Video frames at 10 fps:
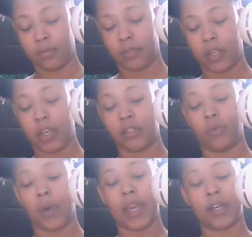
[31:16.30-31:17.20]
Guess
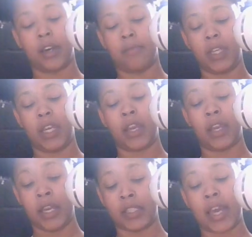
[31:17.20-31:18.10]
who ain't coming in?
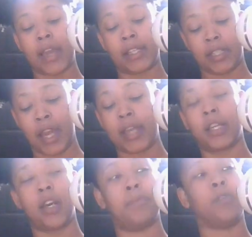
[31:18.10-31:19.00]
Exactly. Knight of
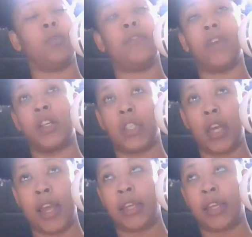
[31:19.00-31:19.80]
Cups in reverse, eight